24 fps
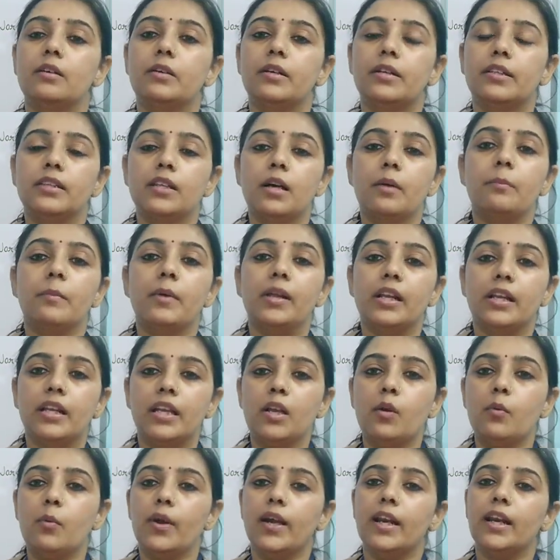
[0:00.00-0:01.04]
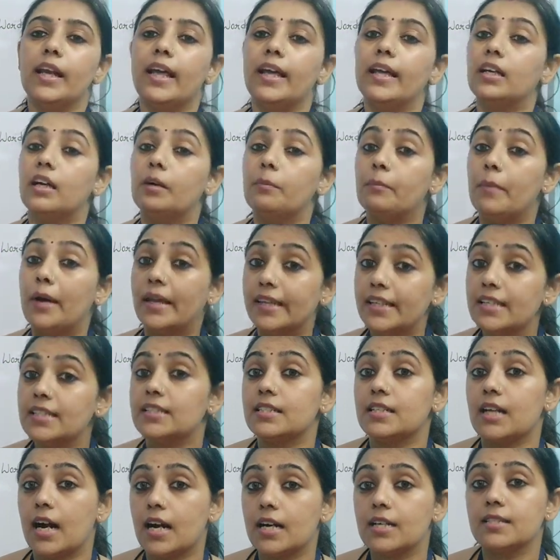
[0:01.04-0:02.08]
in the Milky Way, like many
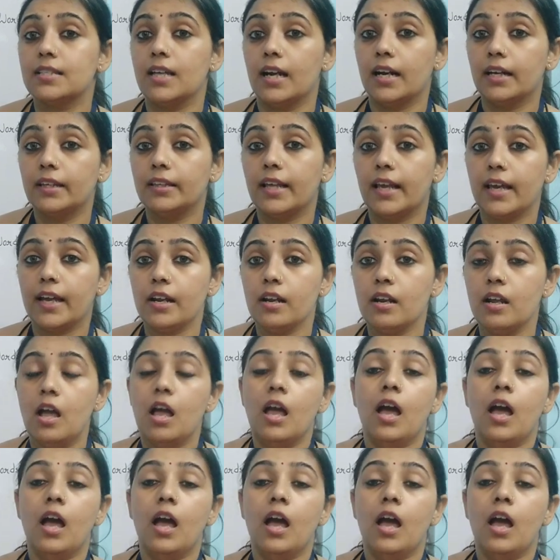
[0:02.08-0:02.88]
stars are there,